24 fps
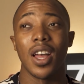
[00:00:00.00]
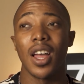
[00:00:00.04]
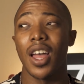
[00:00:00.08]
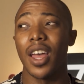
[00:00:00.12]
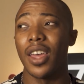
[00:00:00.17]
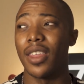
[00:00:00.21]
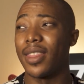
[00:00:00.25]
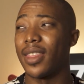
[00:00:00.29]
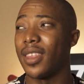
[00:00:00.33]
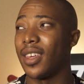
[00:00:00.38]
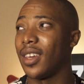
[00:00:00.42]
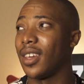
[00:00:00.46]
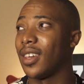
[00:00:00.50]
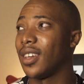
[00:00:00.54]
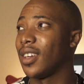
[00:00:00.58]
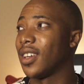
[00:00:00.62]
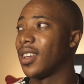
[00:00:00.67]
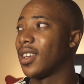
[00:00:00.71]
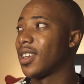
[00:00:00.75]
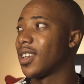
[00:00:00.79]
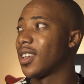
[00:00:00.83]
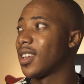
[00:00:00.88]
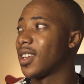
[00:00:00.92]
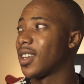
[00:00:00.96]
I
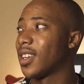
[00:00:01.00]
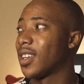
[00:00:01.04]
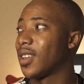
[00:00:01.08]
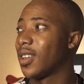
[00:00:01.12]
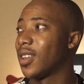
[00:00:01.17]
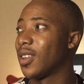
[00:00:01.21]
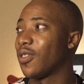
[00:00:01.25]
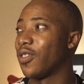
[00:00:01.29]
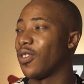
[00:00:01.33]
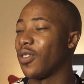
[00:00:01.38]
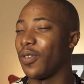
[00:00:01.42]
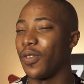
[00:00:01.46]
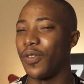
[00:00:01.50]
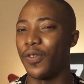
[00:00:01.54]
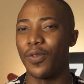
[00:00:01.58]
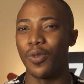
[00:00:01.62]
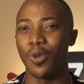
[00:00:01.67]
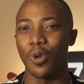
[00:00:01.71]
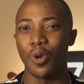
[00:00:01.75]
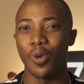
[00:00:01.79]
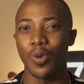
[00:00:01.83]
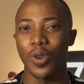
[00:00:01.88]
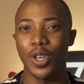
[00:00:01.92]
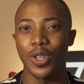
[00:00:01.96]
think the
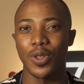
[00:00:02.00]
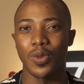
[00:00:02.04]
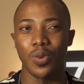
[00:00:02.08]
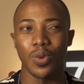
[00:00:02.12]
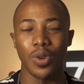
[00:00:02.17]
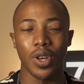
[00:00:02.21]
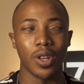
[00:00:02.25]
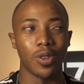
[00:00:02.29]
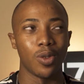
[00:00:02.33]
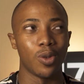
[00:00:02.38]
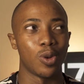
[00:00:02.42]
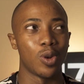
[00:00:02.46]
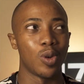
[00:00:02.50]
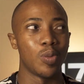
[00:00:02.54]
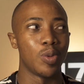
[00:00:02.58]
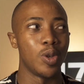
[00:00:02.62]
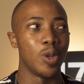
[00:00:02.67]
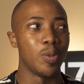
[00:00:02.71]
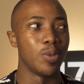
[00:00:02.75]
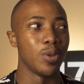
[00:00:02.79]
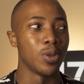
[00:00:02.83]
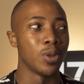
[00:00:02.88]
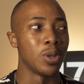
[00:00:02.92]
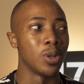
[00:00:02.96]
4 ways one, what do
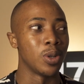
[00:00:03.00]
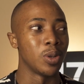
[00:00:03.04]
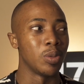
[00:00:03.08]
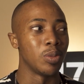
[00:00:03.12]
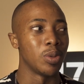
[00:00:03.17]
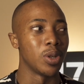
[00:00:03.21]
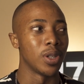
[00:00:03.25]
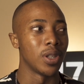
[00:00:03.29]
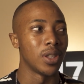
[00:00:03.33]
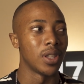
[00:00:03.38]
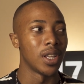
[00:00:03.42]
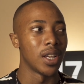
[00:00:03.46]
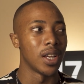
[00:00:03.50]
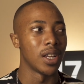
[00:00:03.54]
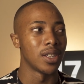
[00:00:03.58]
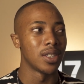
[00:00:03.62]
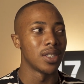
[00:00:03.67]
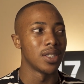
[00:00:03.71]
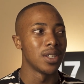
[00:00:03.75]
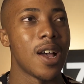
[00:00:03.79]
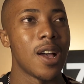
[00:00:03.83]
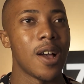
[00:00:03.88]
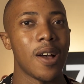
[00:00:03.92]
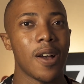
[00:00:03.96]
people talk about that?